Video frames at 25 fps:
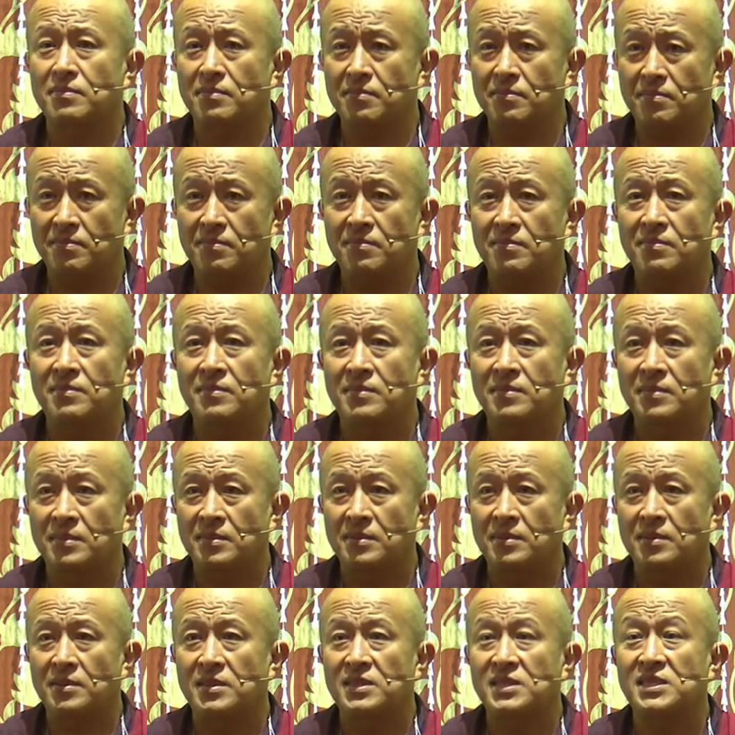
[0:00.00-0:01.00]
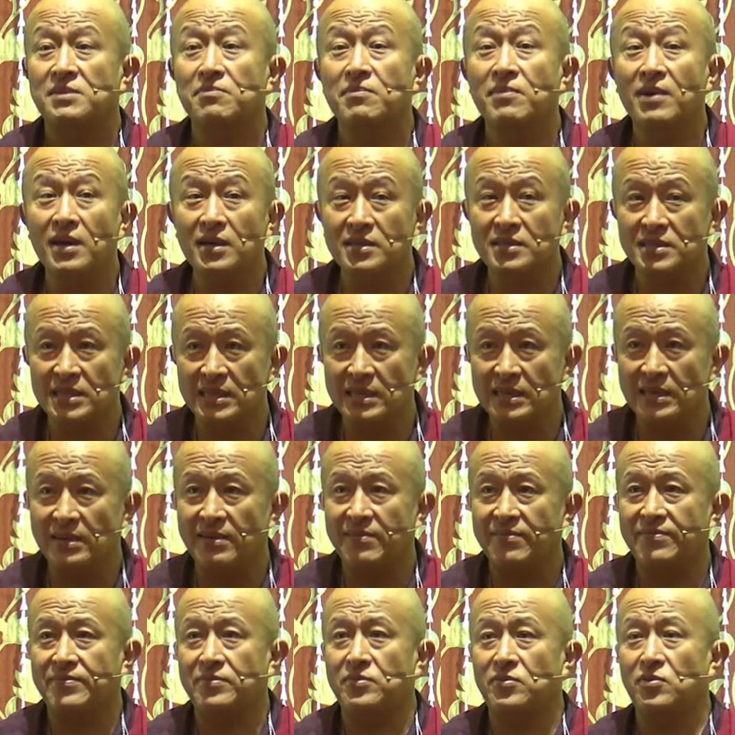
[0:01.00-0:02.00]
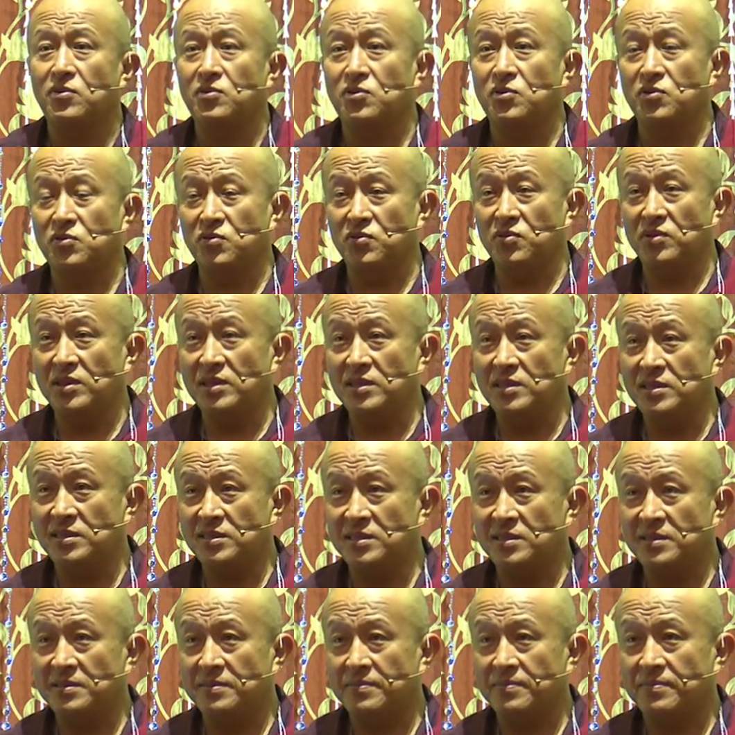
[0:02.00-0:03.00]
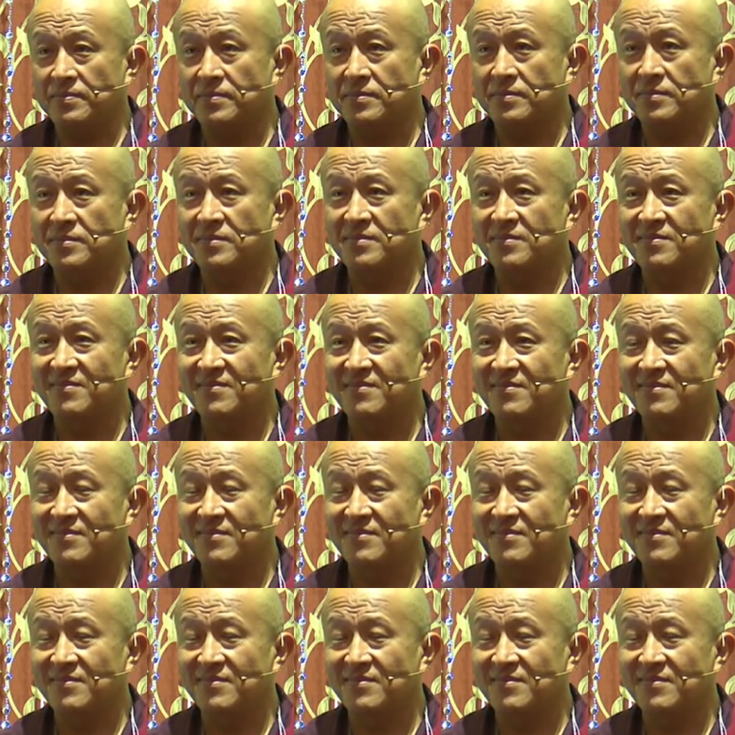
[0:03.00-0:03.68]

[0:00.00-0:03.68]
I'm smart enough not to do this.